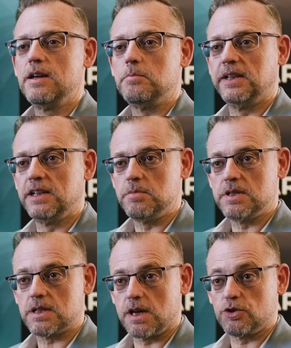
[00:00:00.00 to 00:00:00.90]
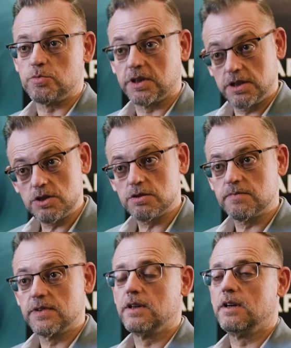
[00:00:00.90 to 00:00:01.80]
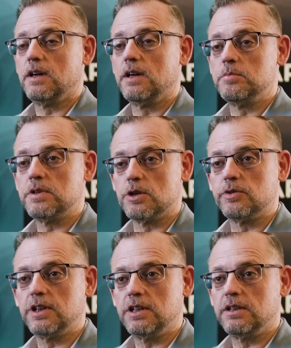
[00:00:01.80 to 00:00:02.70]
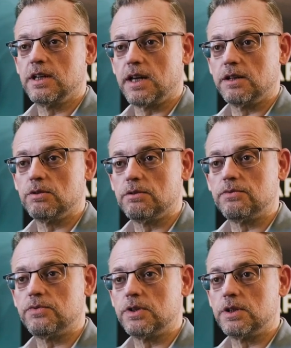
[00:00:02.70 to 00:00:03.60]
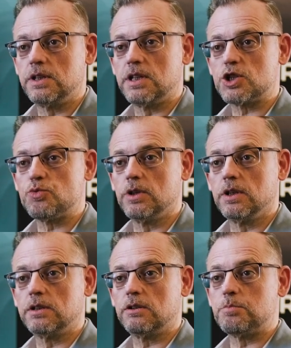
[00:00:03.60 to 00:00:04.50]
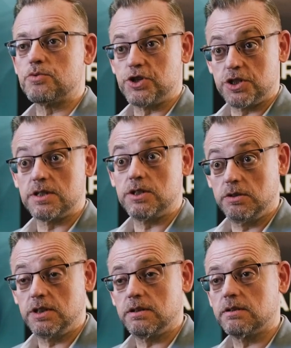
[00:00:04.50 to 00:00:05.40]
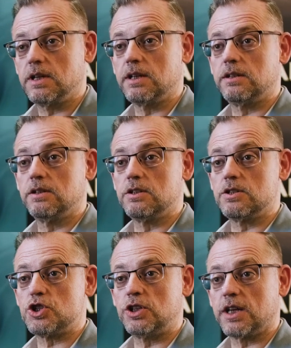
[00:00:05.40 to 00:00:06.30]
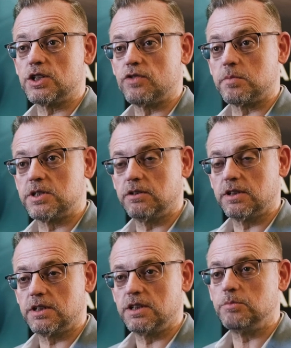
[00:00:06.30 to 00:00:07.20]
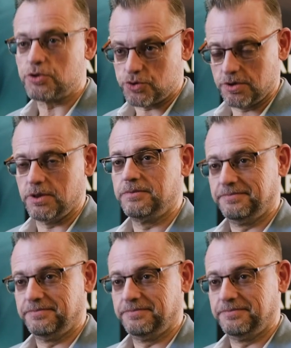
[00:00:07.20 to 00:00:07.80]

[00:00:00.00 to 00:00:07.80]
My name is Carlos Martins. I'm currently the head of Industrial and Operations Unit at Generis Farmacêutica in Portugal.